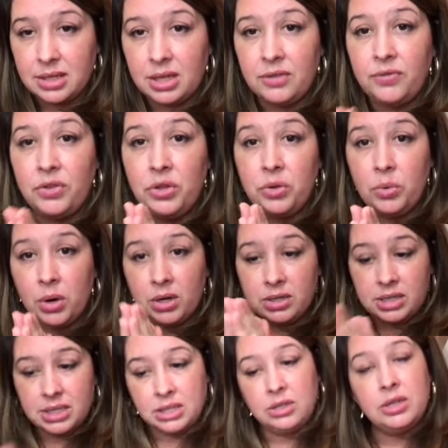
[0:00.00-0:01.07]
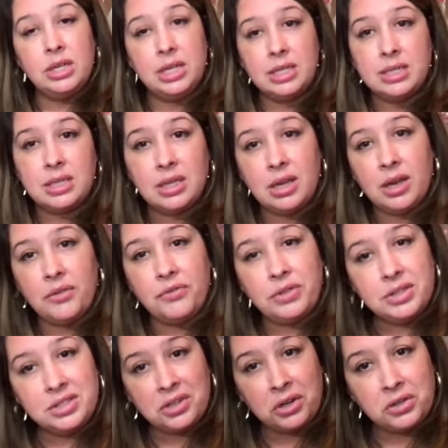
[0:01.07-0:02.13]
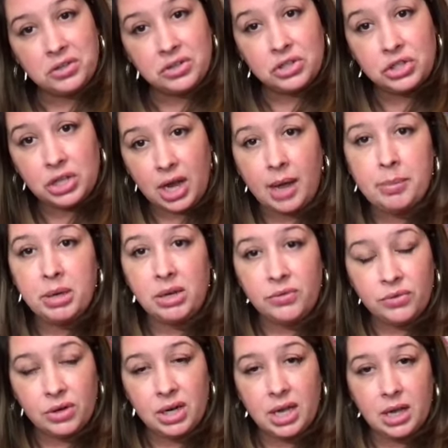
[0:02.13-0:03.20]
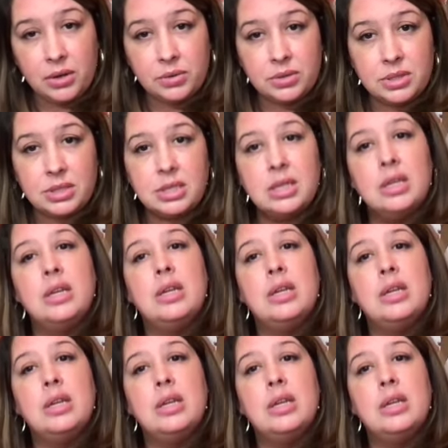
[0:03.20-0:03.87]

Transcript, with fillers: If you are serious enough to start shopping for a house,